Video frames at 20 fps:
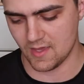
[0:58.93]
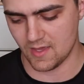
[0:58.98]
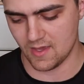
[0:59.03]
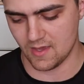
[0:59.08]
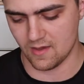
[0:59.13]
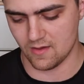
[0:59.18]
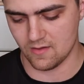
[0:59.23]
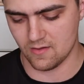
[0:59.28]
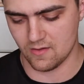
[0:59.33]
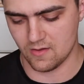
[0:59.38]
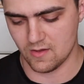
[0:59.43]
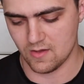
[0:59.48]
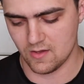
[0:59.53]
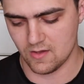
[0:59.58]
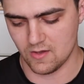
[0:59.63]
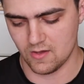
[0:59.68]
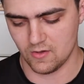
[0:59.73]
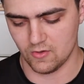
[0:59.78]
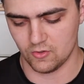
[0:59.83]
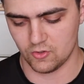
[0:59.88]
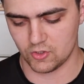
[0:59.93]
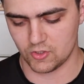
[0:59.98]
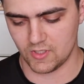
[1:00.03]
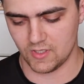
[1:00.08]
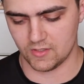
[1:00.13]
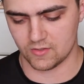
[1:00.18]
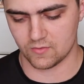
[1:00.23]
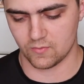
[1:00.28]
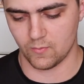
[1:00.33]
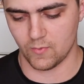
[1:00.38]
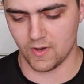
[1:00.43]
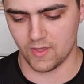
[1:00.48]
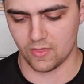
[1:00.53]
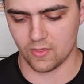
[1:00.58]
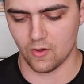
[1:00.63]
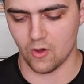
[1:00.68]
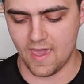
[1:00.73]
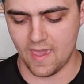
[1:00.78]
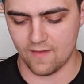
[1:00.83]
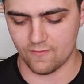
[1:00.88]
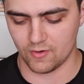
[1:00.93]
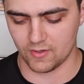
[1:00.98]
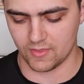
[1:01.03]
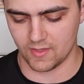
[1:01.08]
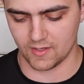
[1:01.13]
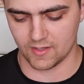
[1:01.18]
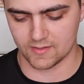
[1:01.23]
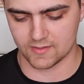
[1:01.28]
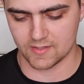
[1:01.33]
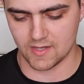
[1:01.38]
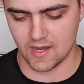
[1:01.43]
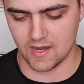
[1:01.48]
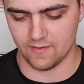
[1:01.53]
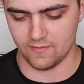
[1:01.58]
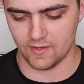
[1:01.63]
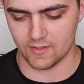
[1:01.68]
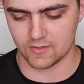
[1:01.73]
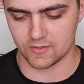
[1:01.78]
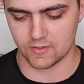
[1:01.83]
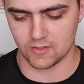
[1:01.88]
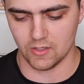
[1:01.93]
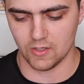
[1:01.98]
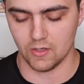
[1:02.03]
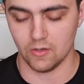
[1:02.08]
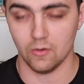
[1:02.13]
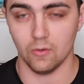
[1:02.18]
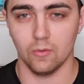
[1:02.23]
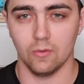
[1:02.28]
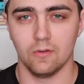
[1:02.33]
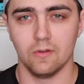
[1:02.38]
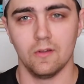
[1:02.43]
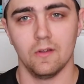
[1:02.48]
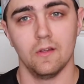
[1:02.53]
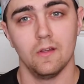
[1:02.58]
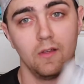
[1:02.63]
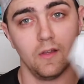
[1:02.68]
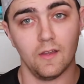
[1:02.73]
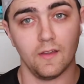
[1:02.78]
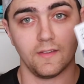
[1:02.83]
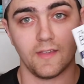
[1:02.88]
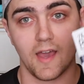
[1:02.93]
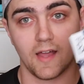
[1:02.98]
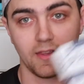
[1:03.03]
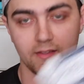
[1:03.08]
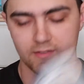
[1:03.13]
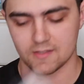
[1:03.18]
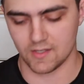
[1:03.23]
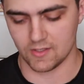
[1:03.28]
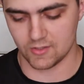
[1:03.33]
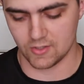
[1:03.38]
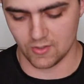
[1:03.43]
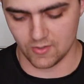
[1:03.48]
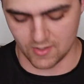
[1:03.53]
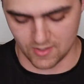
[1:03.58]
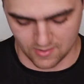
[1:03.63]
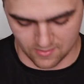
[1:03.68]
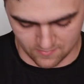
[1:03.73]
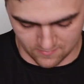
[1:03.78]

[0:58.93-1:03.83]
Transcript: the sheet with everything inside of it. So yeah, let's get to it.